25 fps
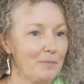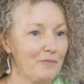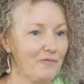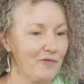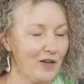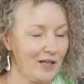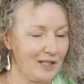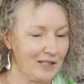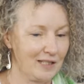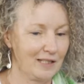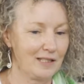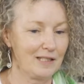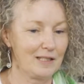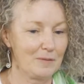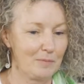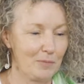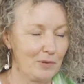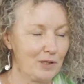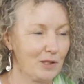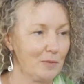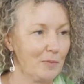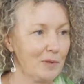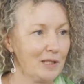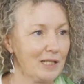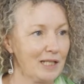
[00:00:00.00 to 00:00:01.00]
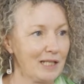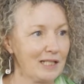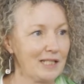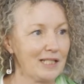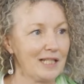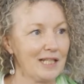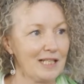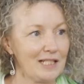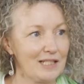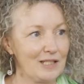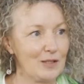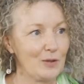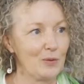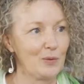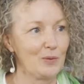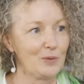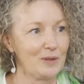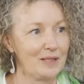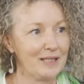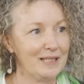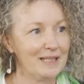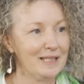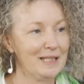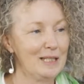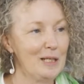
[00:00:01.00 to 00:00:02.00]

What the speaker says: vaccines to protect against those.